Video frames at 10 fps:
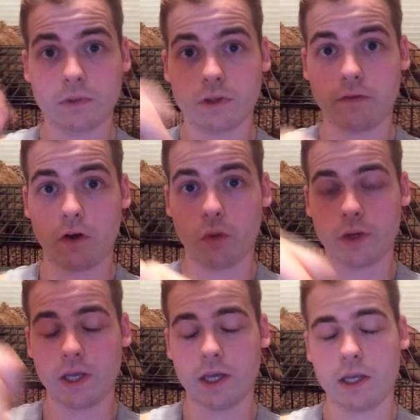the following
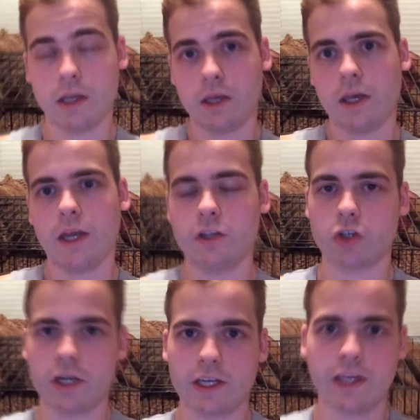day and
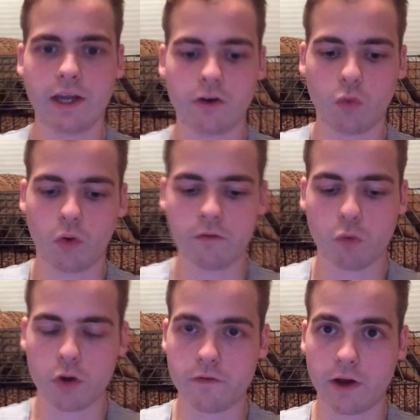try to get down to
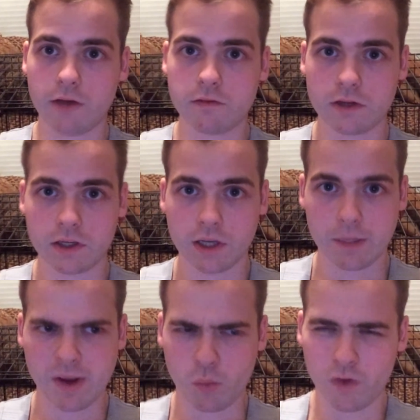145. I'm
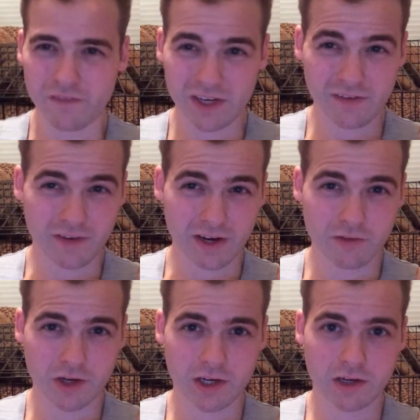at 155
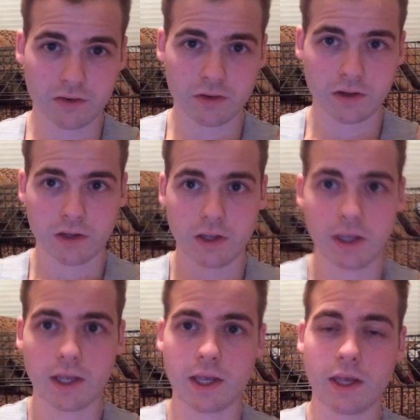right now.
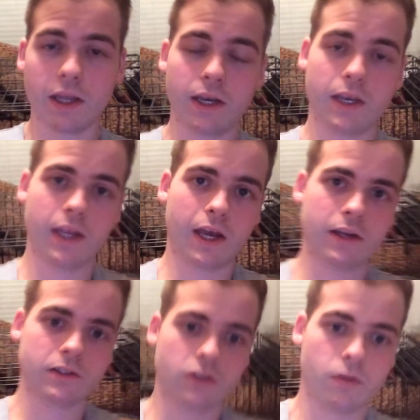And yeah,
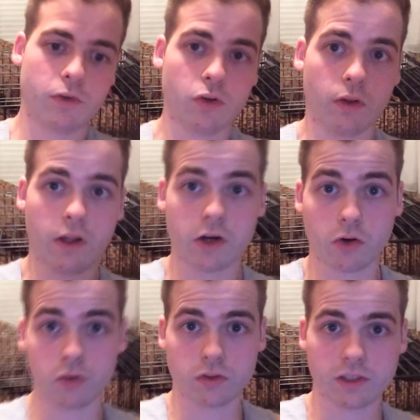so I'm going to do a lot of
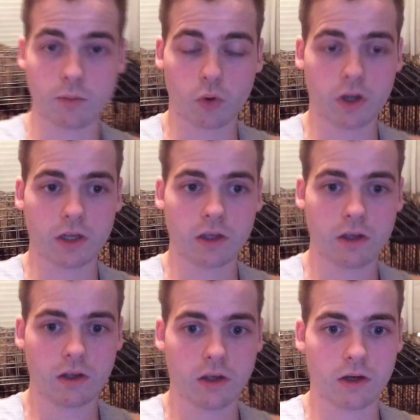curls in the morning
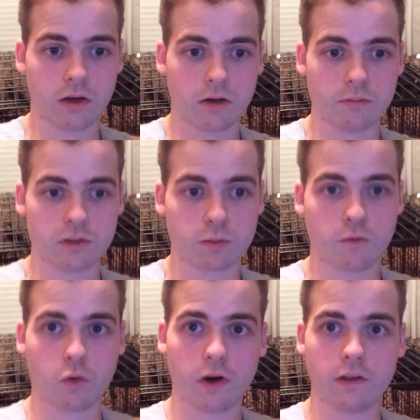um, just
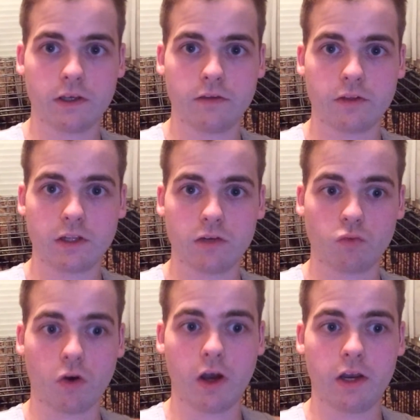before I leave and then
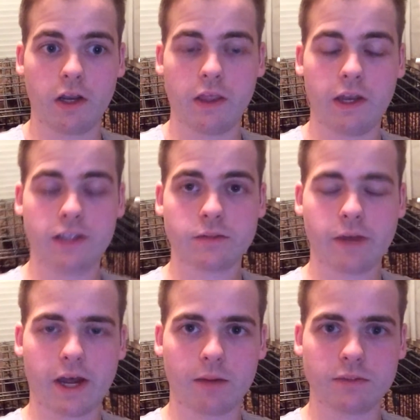run and then hit some
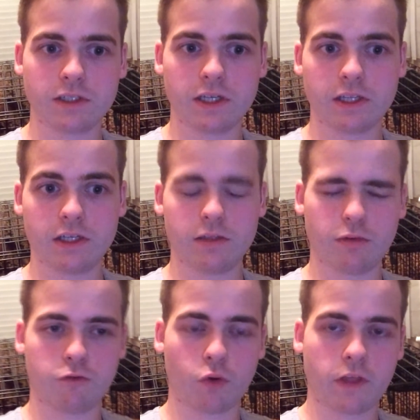abs. And then
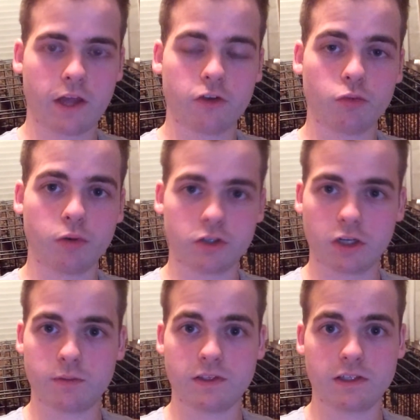before that, do push
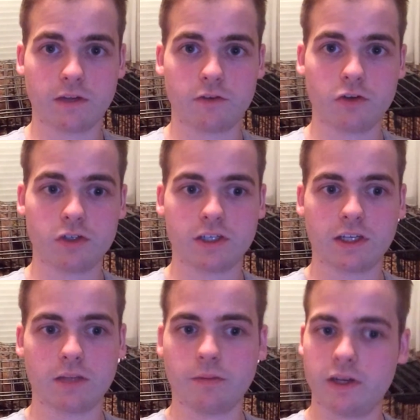ups and stuff too, just to
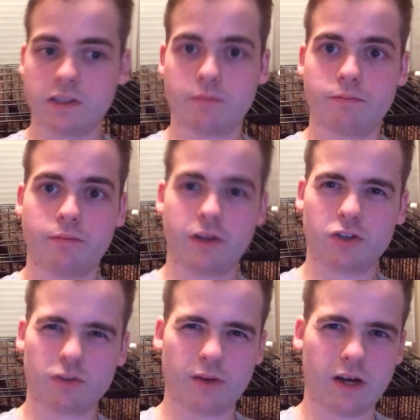get the best
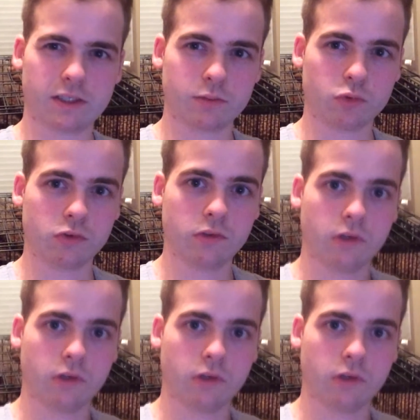pictures possible